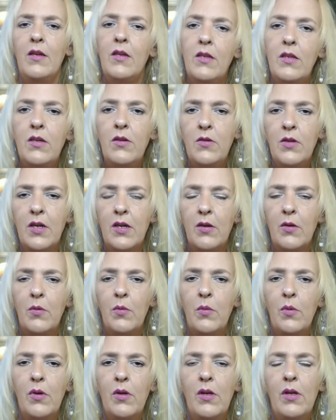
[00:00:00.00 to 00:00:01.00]
You
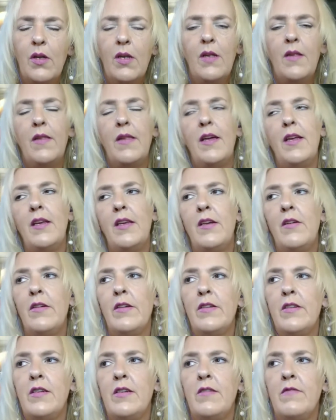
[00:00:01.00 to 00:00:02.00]
know, that
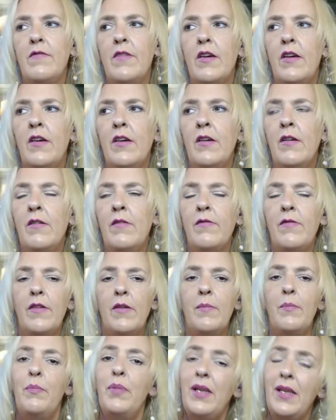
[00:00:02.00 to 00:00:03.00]
narrative of
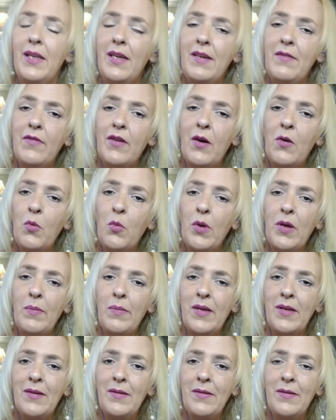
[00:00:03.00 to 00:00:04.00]
believe all
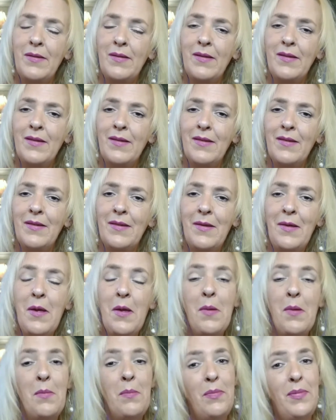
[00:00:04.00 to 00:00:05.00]
women,
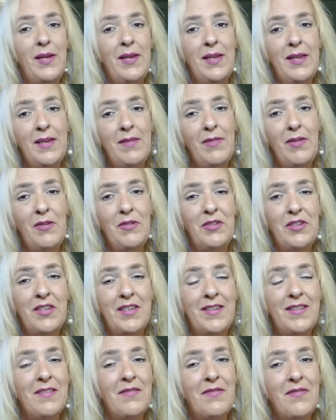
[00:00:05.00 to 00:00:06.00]
believe her,
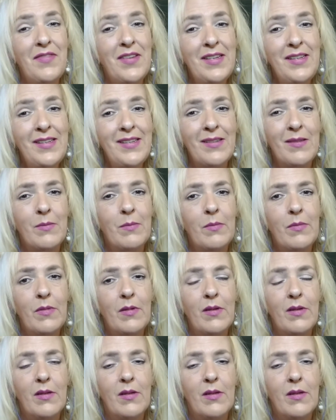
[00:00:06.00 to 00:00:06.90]
she's a victim.